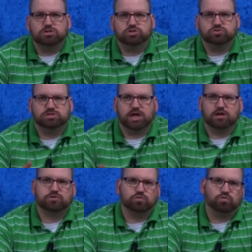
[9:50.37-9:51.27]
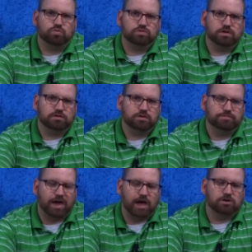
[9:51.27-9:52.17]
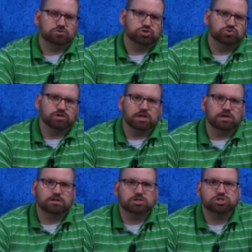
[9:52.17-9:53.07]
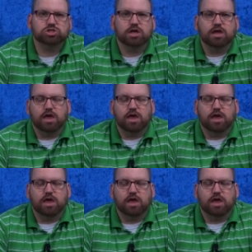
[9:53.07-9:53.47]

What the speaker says: to take the battle to the English,